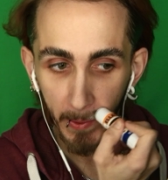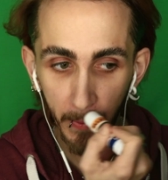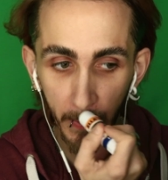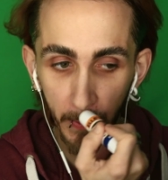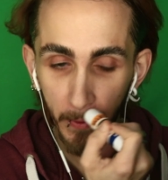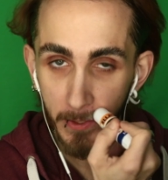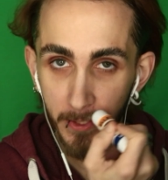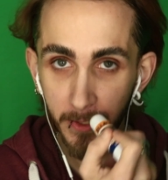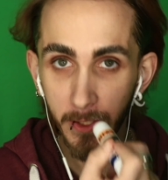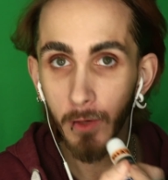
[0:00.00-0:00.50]
And
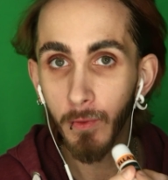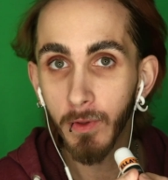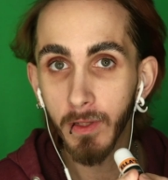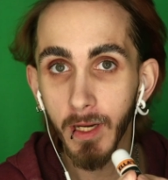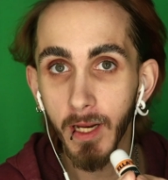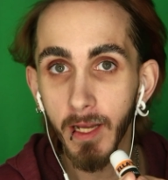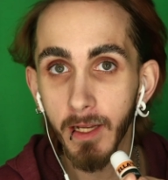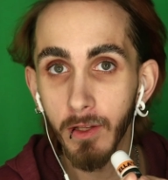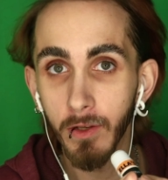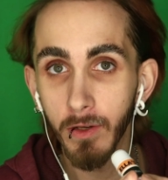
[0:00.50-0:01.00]
you just do it
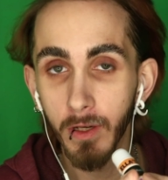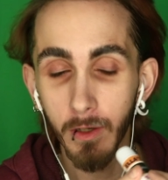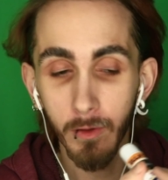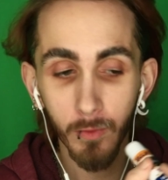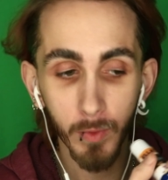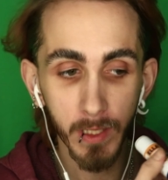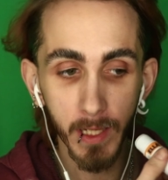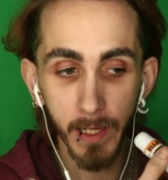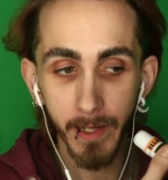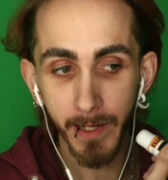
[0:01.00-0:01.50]
like you do
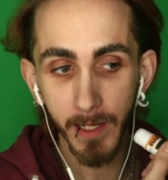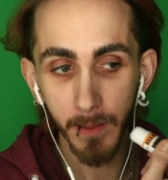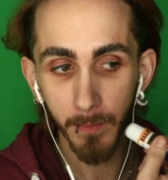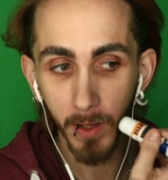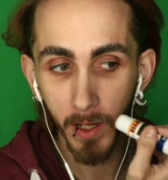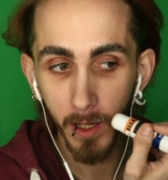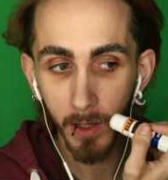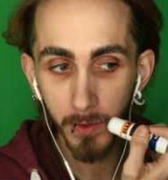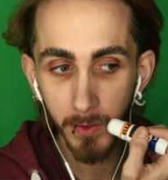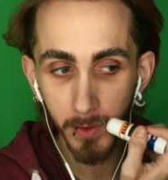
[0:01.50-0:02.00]
with the
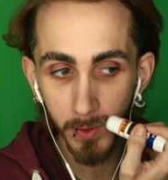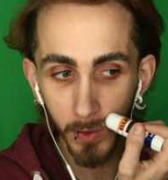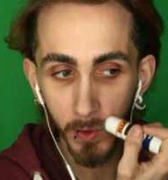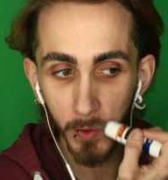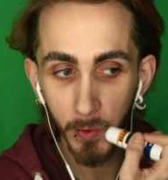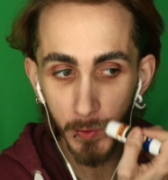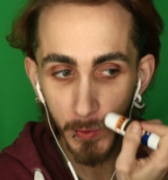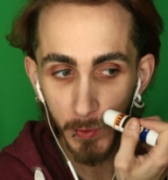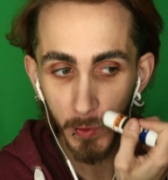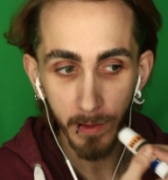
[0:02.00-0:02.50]
eyebrows.
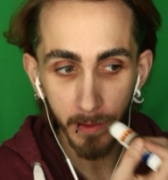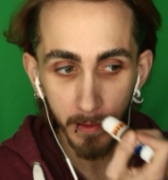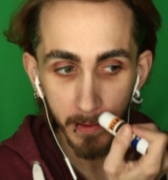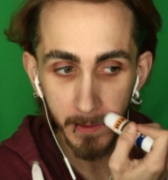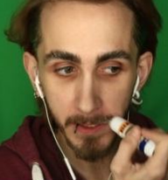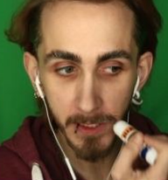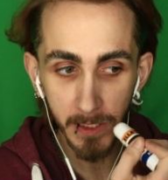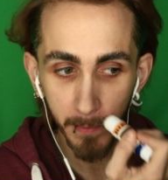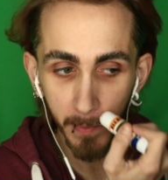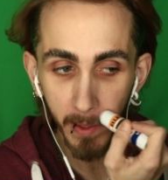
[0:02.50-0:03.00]
You just
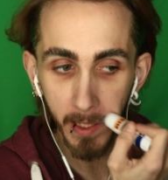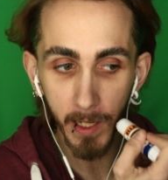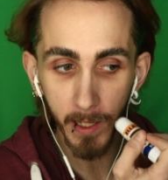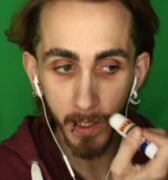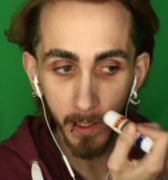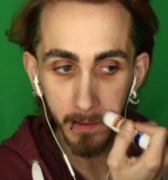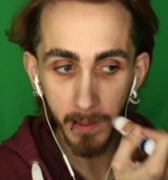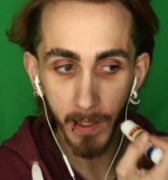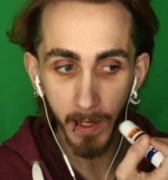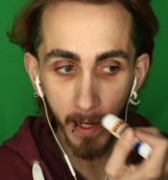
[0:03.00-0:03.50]
smear
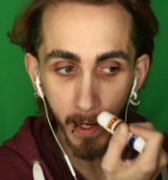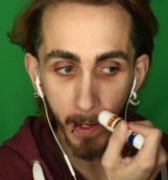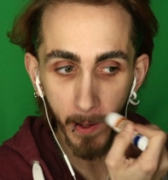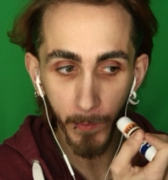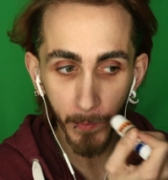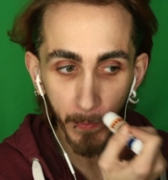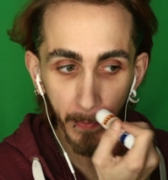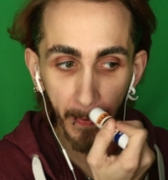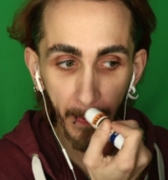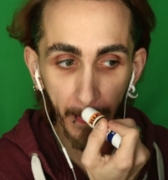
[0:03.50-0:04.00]
it
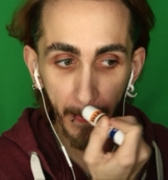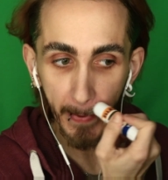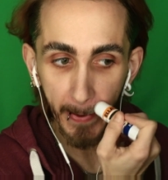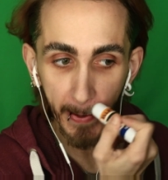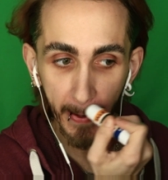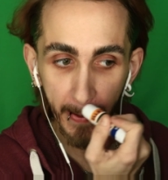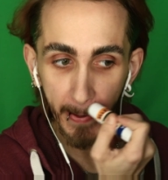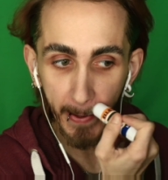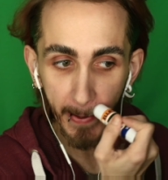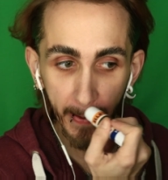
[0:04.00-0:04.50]
around
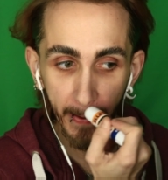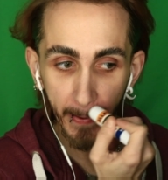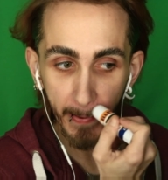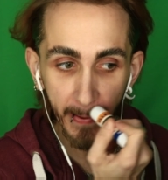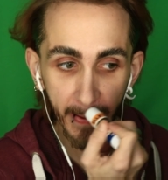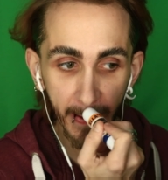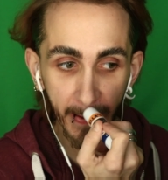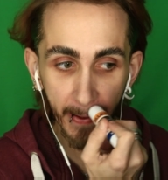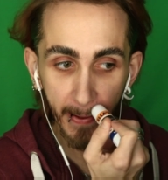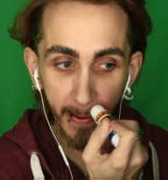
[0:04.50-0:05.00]
like a
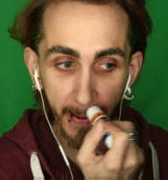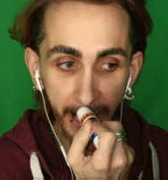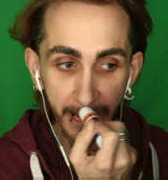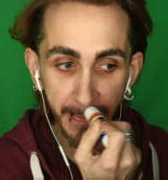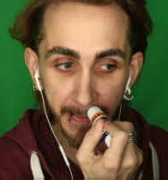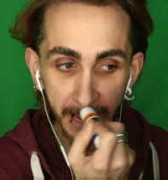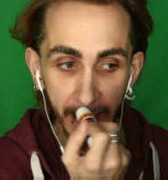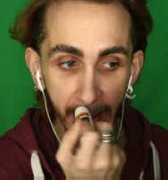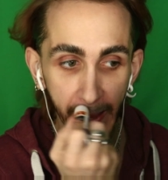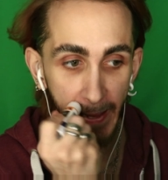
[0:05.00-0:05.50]

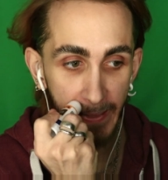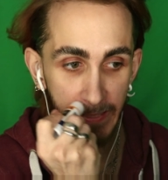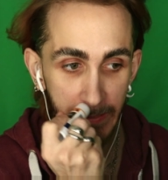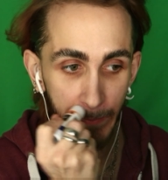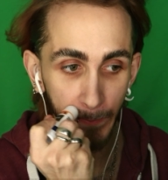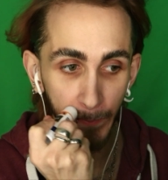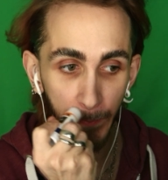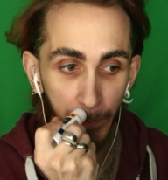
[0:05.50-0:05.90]
crazy ass